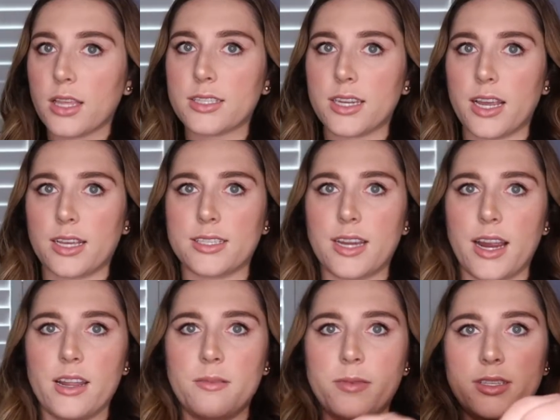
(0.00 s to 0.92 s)
This next
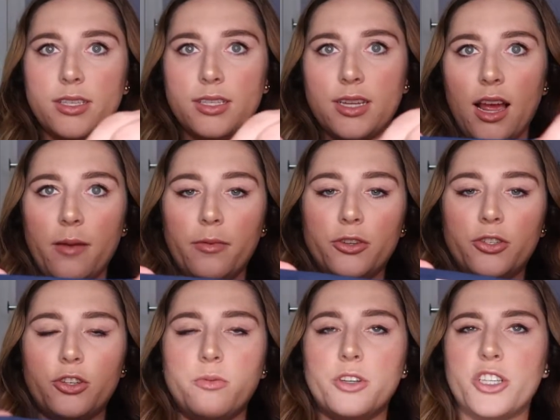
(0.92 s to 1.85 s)
item is a Time and
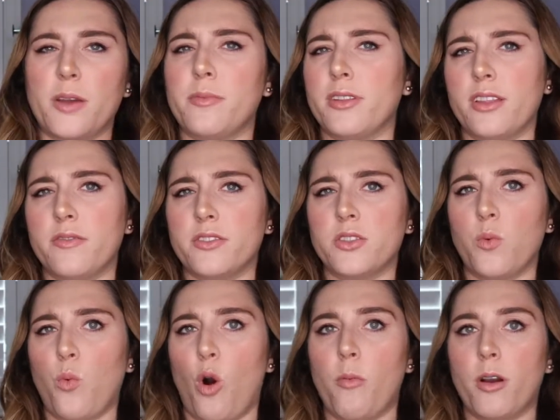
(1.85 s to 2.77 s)
True, which I believe is a
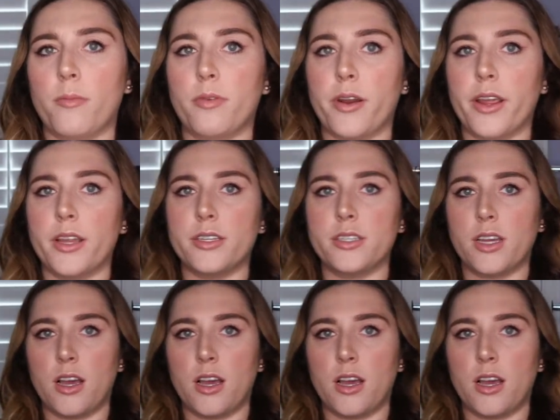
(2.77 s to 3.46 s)
Walmart brand,